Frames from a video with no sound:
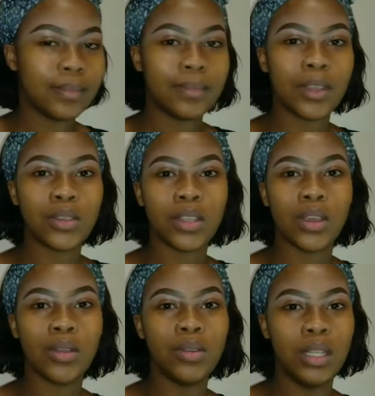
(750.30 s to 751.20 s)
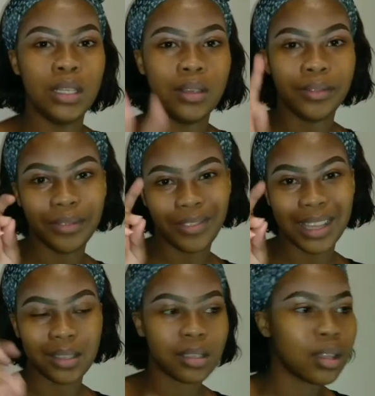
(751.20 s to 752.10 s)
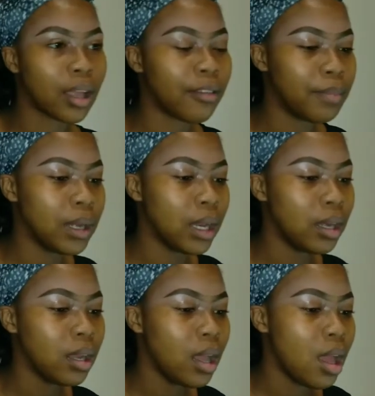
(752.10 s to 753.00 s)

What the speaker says: those are the only fights that I've been in.